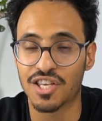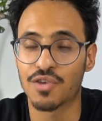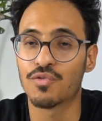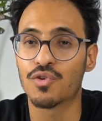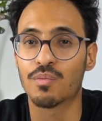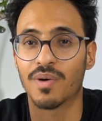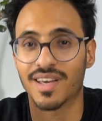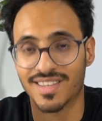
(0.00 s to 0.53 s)
give
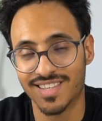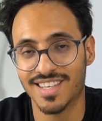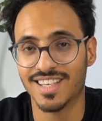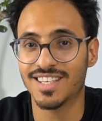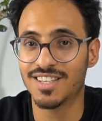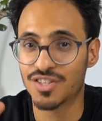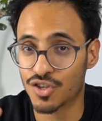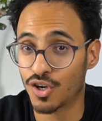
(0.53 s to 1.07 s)
you my
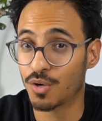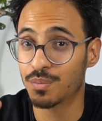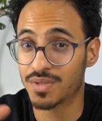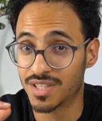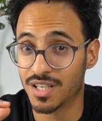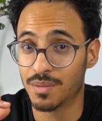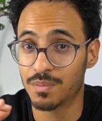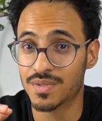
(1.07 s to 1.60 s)
10 top
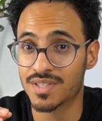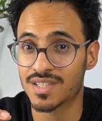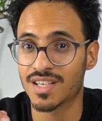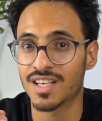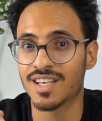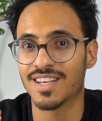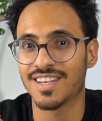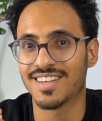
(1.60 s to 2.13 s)
tips
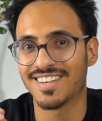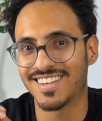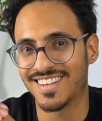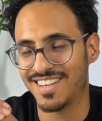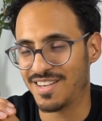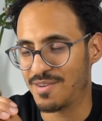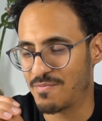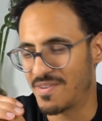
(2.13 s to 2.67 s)

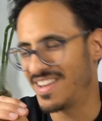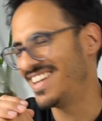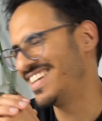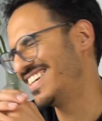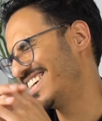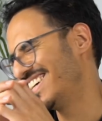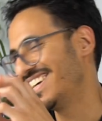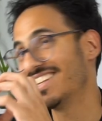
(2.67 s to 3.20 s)

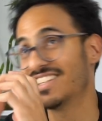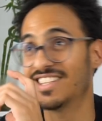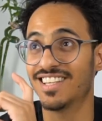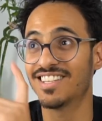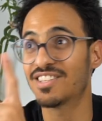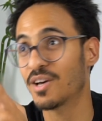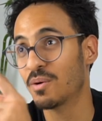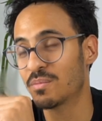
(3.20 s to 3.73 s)

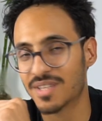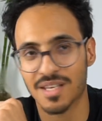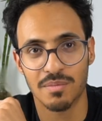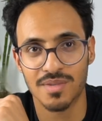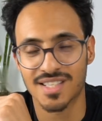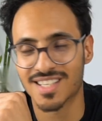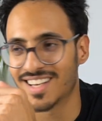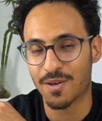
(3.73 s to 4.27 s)
10 top
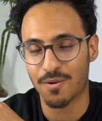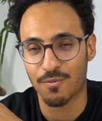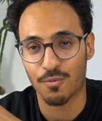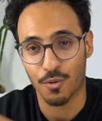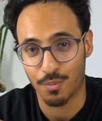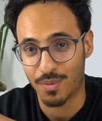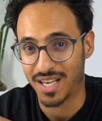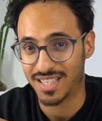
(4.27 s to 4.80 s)
tips
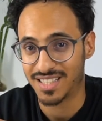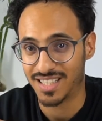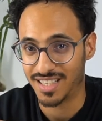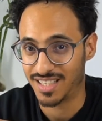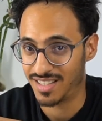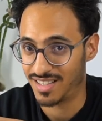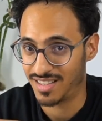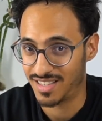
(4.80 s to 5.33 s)
for
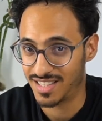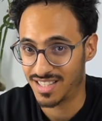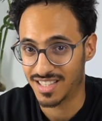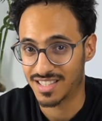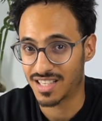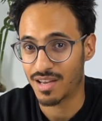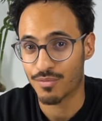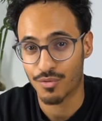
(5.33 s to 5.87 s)
passing this
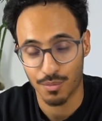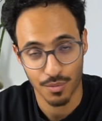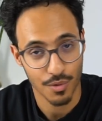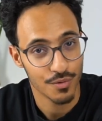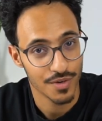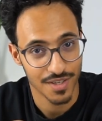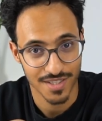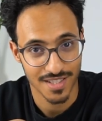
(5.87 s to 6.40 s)
exam from your
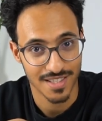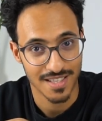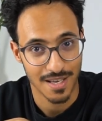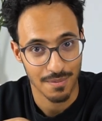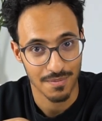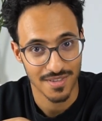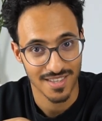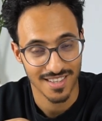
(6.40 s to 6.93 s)
first
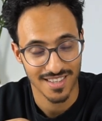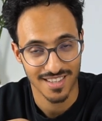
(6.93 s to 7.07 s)
attempt.